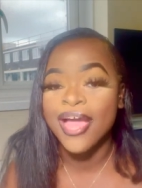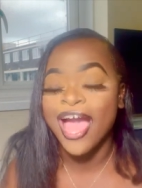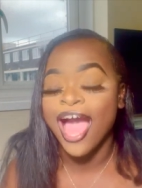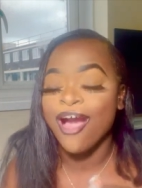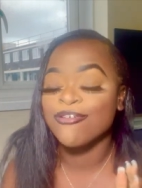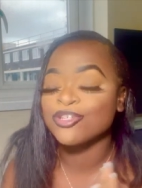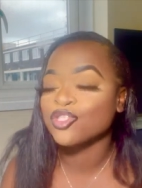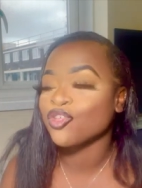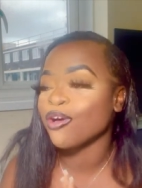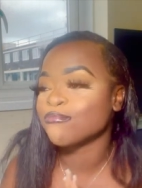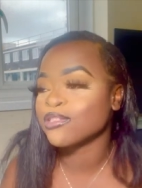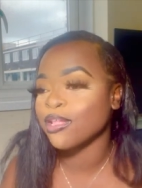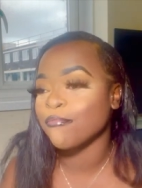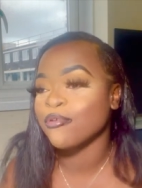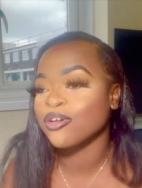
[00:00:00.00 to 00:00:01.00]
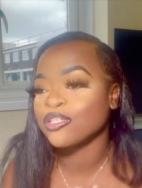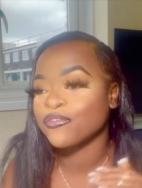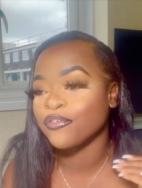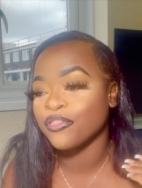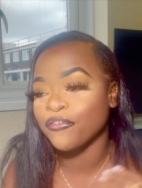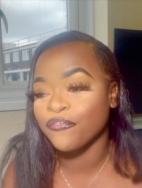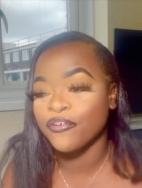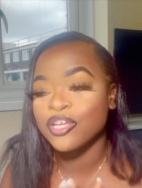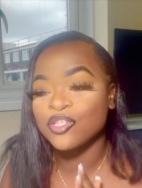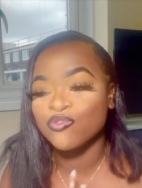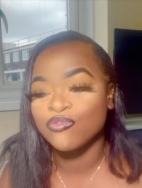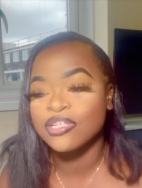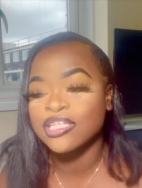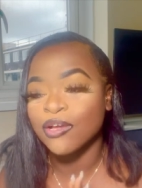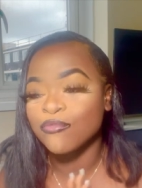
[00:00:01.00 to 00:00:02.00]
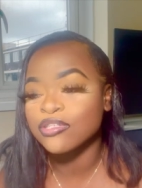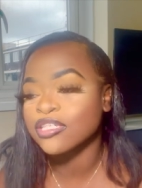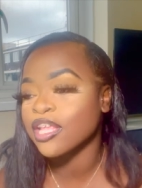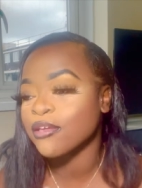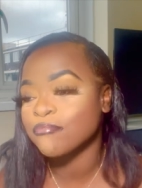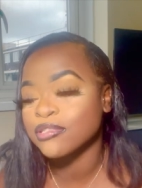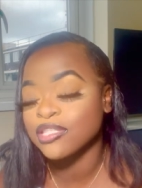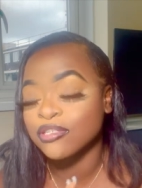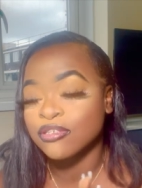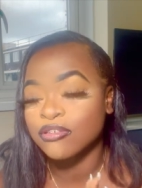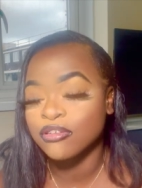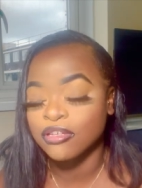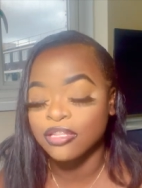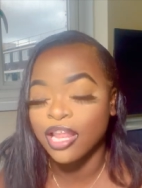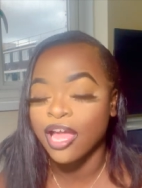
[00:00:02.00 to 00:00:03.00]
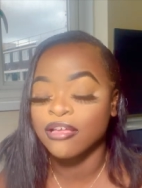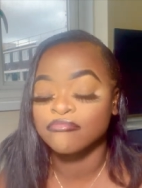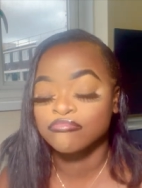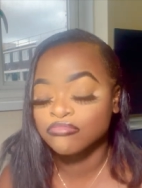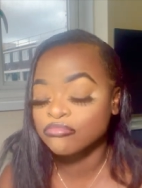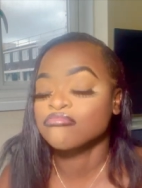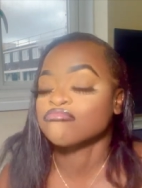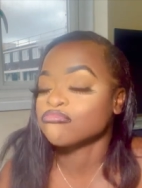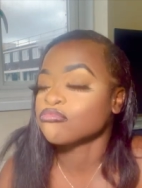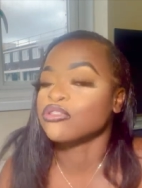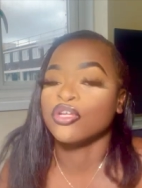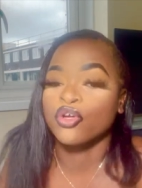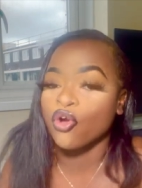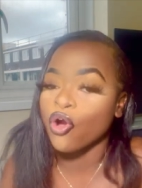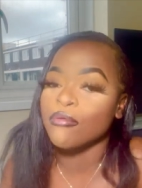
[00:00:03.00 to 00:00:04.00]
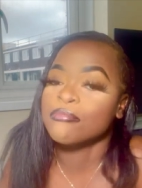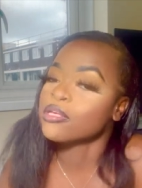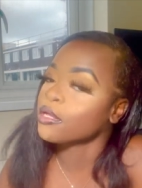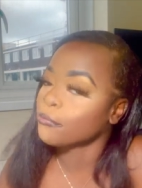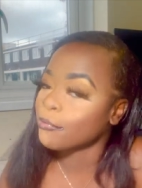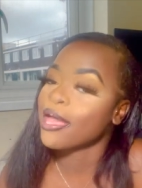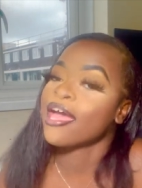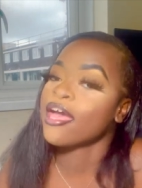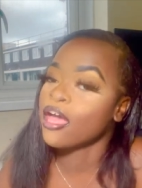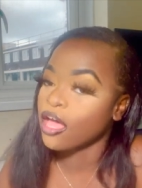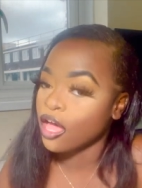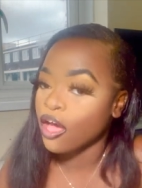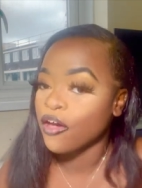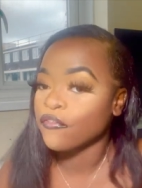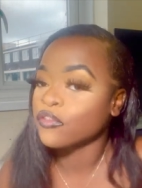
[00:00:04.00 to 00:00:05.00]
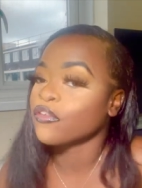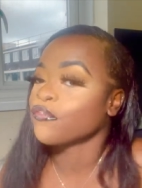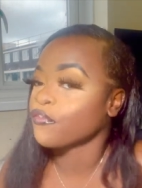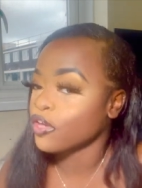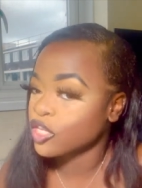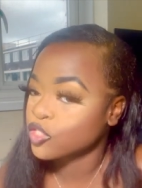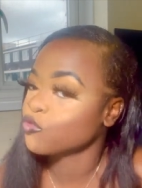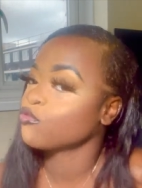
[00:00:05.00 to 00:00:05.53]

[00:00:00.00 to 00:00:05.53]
I was so upset because for the first release I wasn't able to like you know cut me a pair for the first